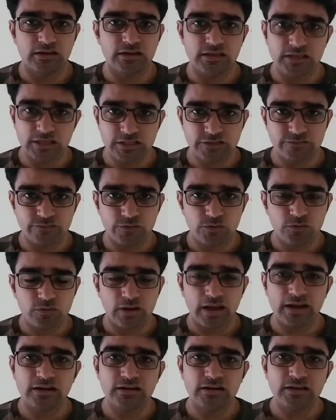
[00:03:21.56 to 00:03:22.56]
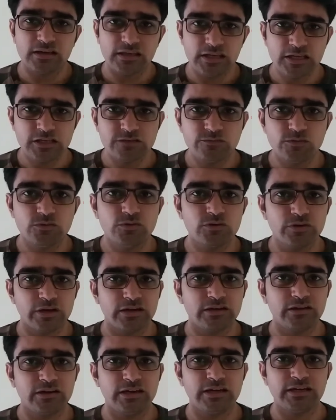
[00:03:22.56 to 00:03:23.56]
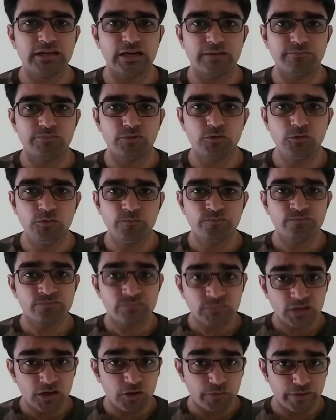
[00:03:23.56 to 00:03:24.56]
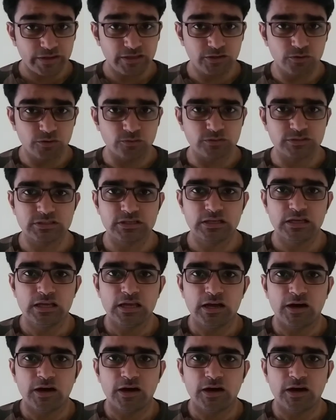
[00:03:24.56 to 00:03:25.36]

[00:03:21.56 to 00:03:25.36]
each view, and under each view you can create up to 20 goals.